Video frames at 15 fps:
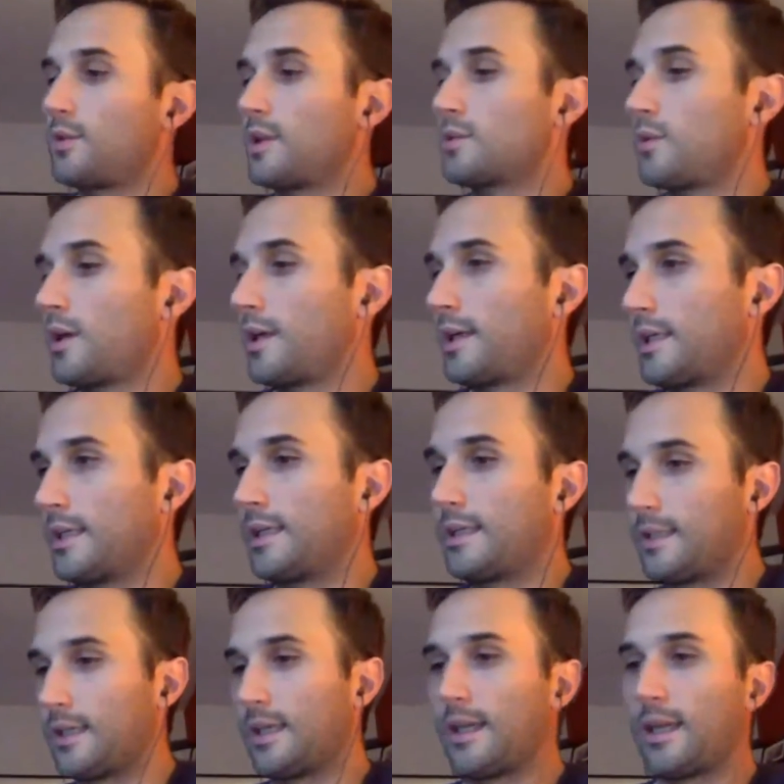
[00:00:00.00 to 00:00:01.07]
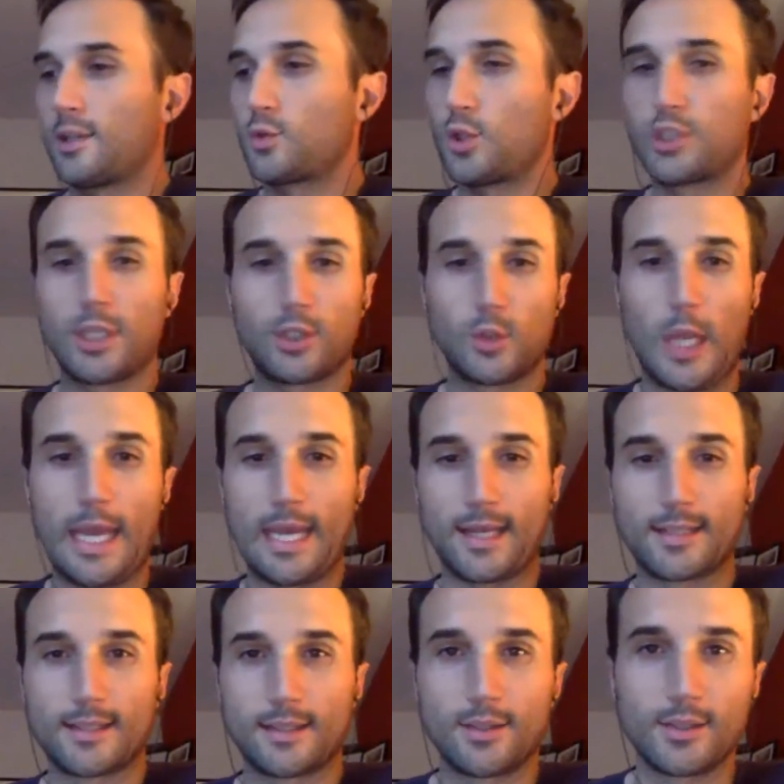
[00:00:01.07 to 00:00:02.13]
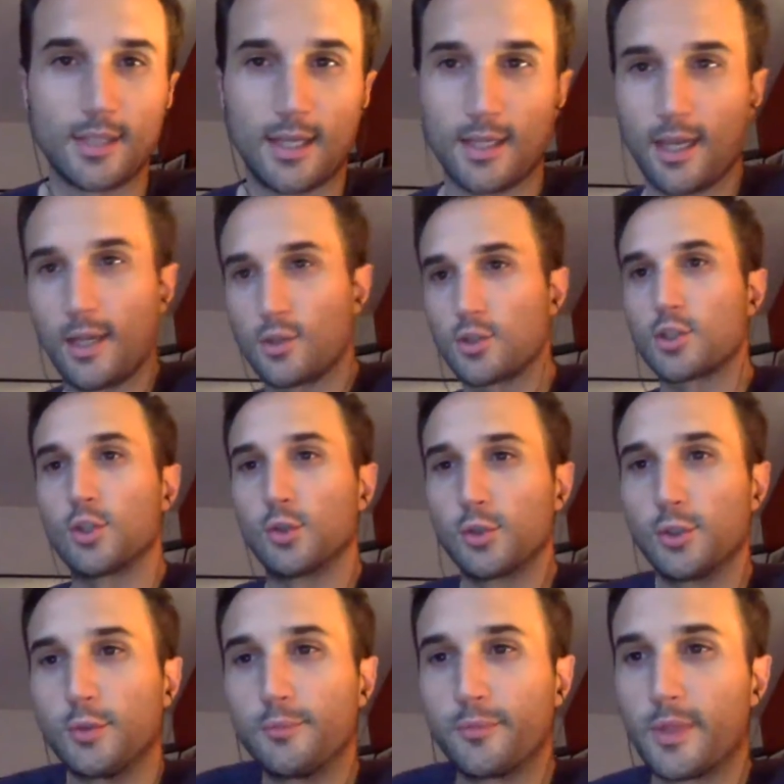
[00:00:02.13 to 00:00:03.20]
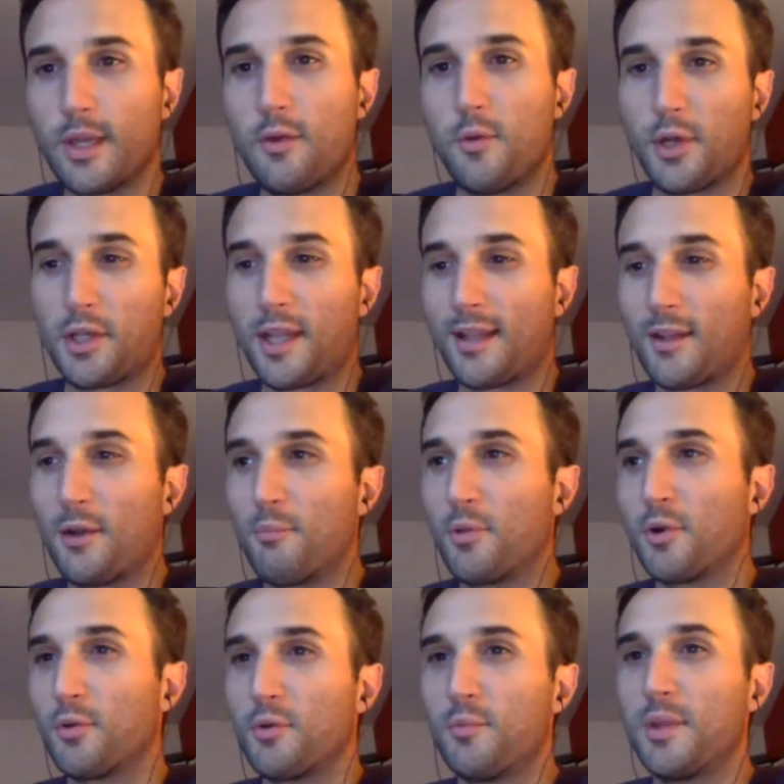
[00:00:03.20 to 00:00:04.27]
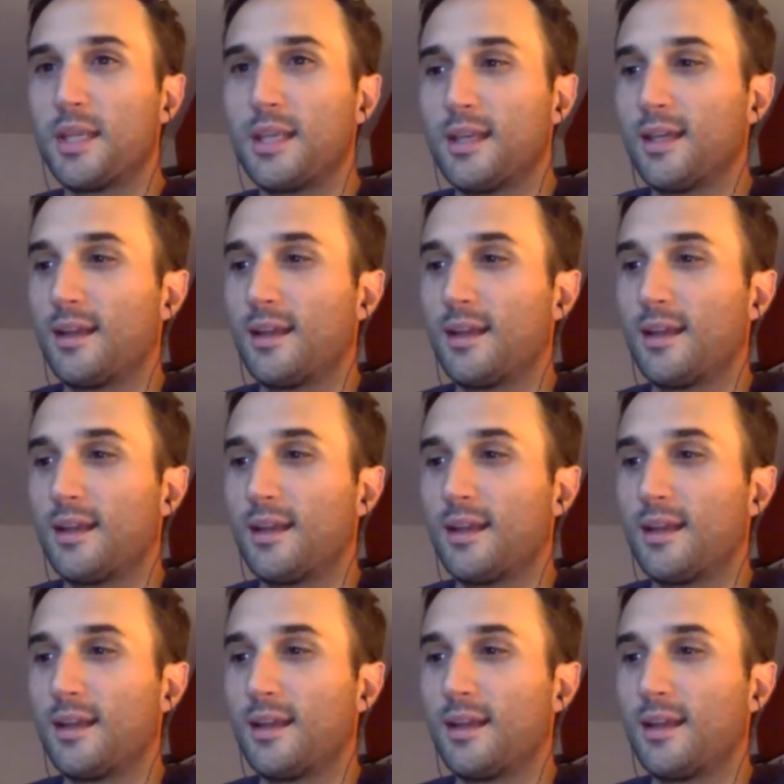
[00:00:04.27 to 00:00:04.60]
why I switched it to X, because I just don't know what that number would be